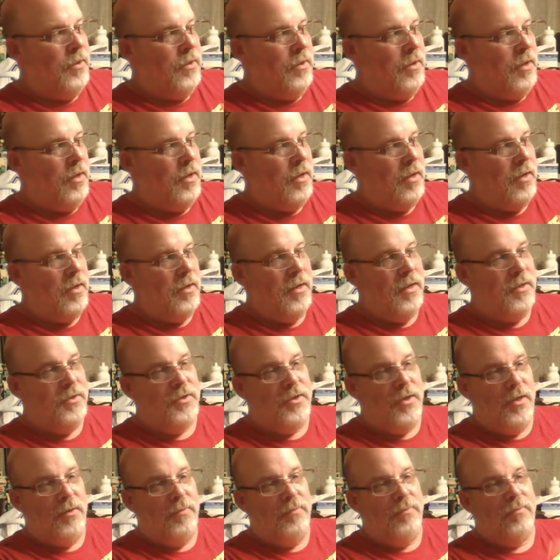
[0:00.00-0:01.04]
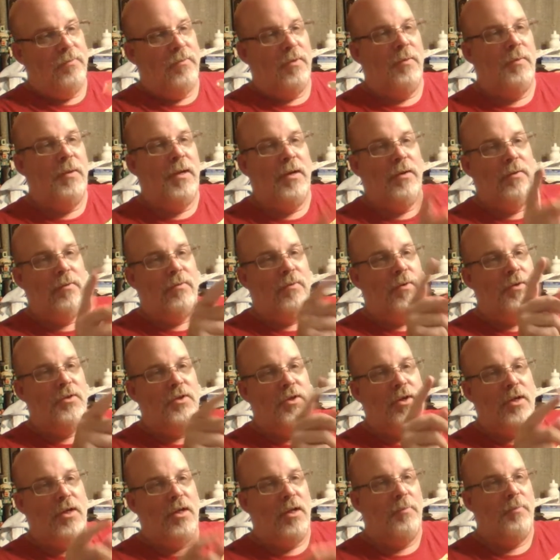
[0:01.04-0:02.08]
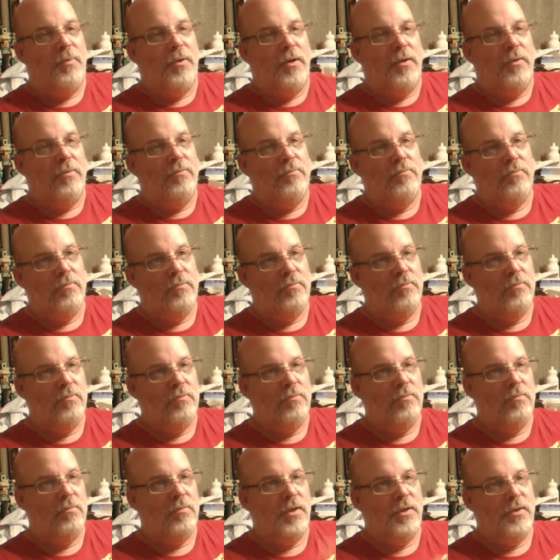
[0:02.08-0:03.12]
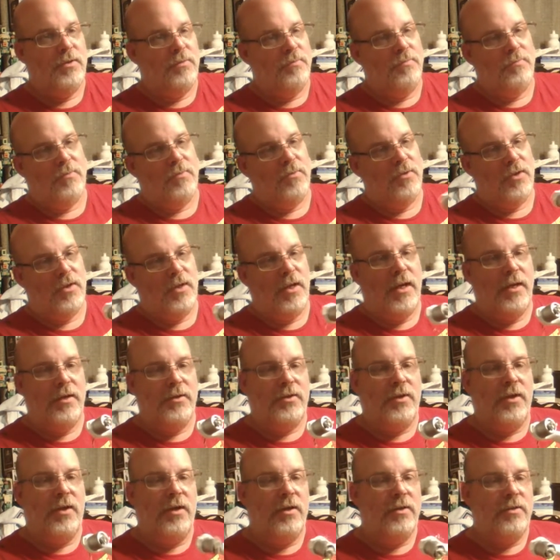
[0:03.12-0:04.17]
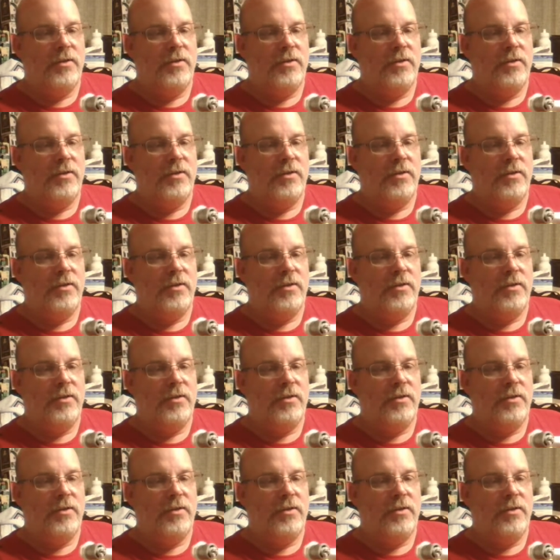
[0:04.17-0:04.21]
And see, I mean, once you clip it, it stays there.